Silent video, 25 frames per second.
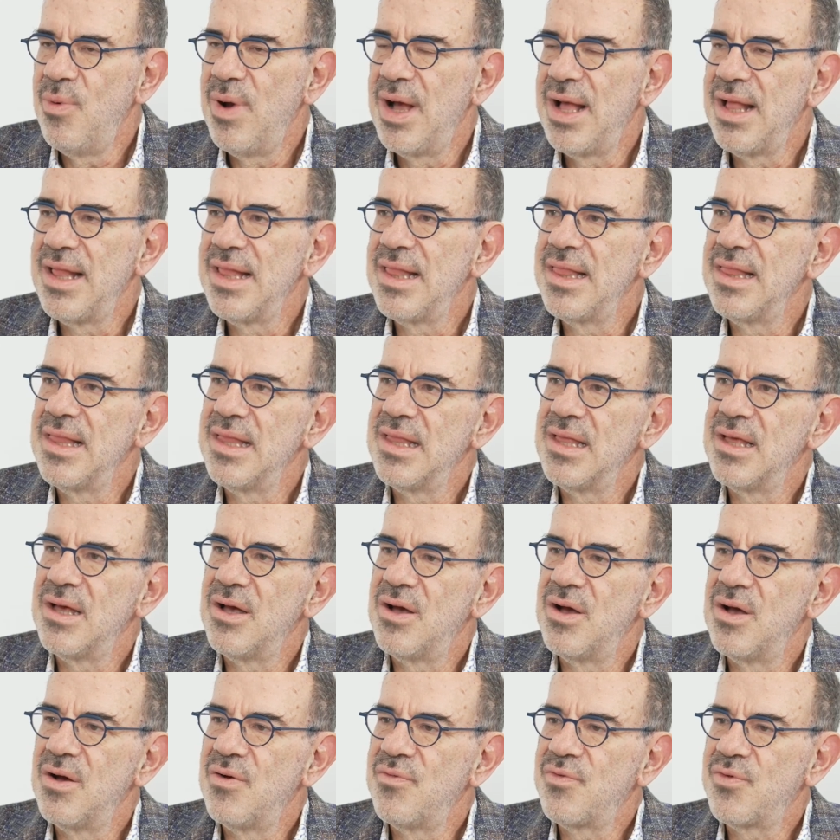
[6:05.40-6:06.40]

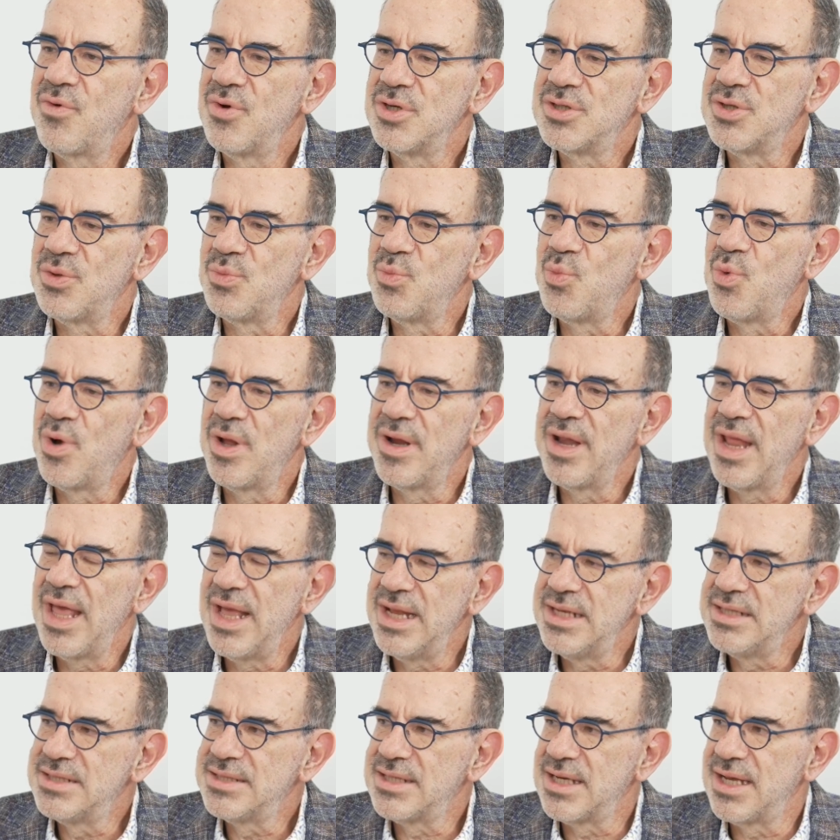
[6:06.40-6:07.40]
well of course, on one
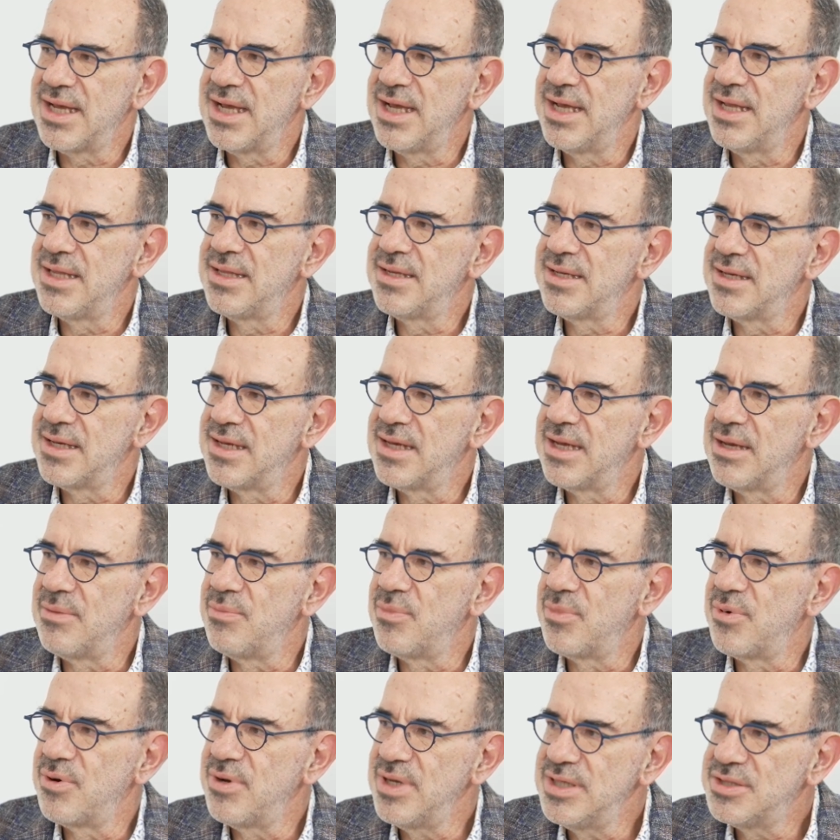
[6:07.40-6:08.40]
hand side,
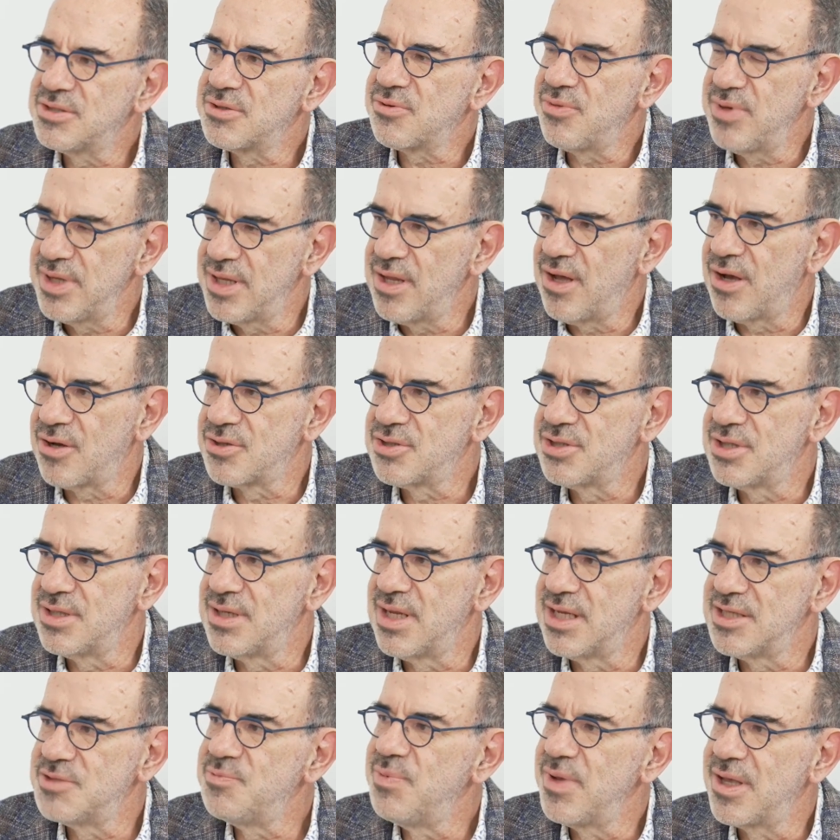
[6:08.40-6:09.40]
um, risk reduction
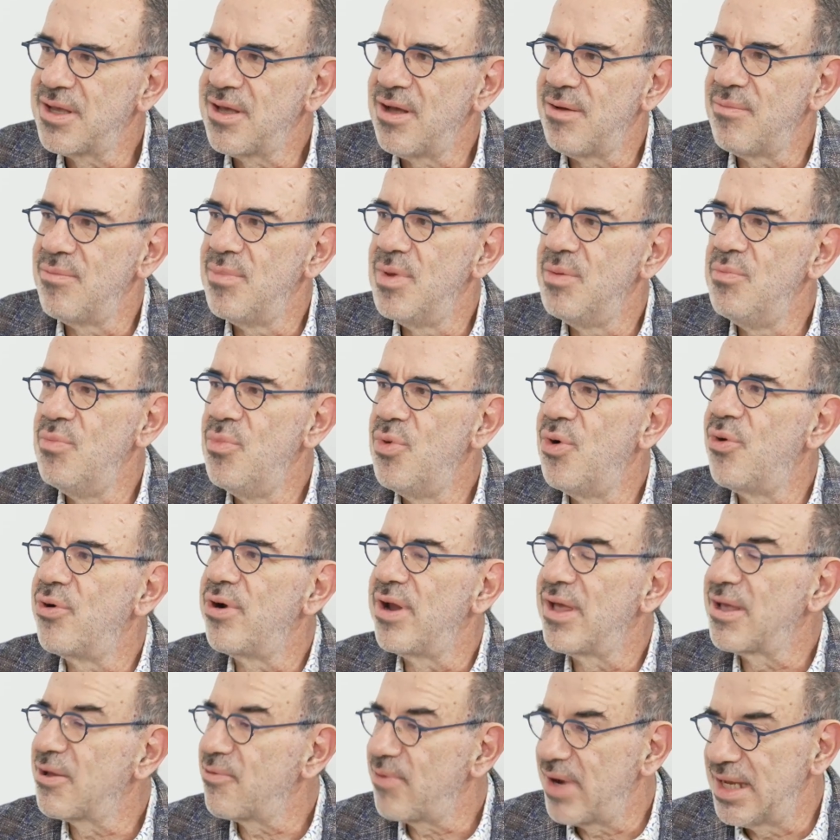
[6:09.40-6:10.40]
has become more
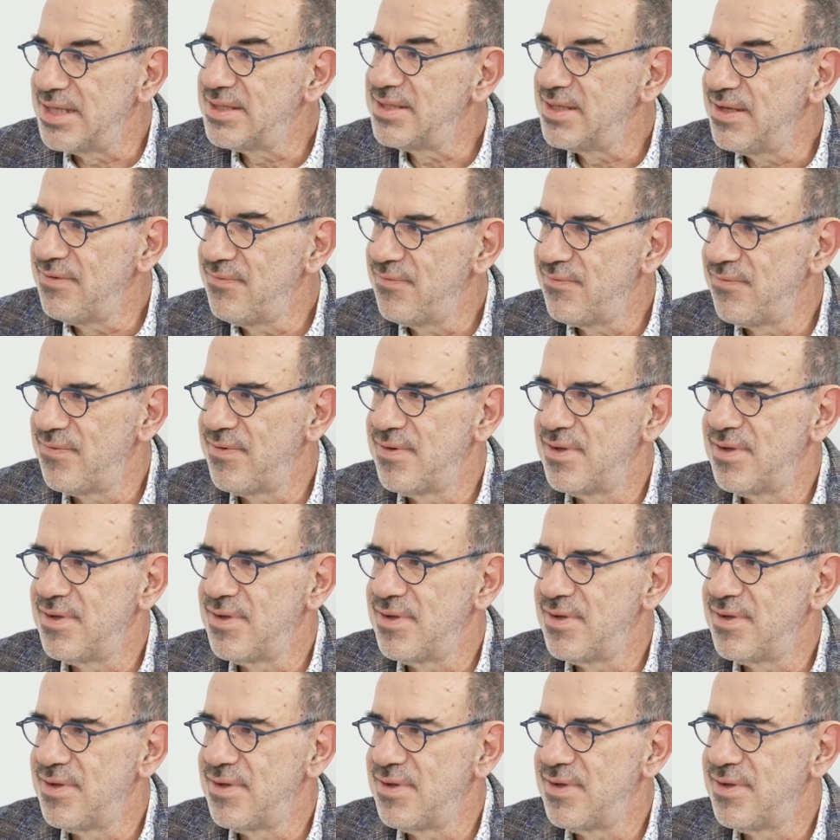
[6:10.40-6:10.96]
aggressive.